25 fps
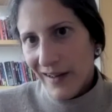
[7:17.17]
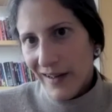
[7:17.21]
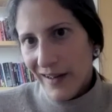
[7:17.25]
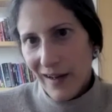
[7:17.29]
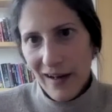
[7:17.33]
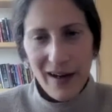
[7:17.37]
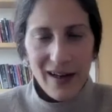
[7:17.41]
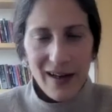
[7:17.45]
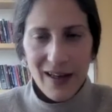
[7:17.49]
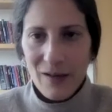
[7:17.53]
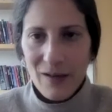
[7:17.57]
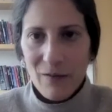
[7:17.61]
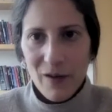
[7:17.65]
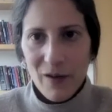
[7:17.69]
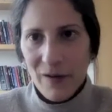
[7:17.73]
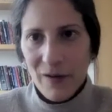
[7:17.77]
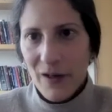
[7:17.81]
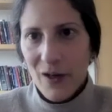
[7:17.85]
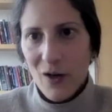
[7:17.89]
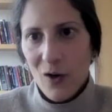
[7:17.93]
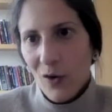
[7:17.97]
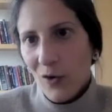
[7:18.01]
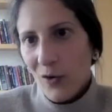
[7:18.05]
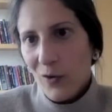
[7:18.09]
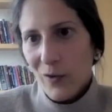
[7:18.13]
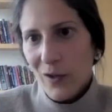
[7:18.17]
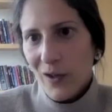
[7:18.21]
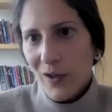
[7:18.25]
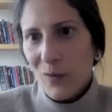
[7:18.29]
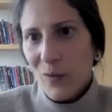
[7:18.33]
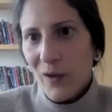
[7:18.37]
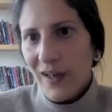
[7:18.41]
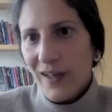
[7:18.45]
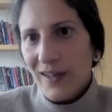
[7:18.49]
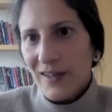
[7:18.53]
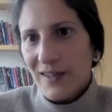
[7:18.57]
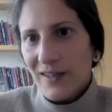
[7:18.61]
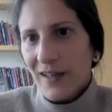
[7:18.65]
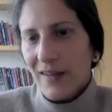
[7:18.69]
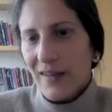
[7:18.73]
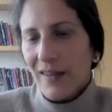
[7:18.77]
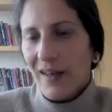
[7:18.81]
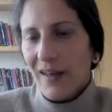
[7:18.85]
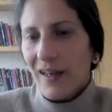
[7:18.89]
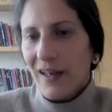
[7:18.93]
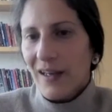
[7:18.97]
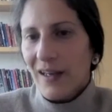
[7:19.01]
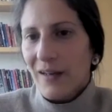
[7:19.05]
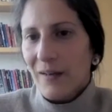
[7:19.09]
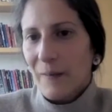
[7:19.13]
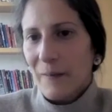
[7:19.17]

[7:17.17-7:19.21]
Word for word: uh, in very concrete ways. I think.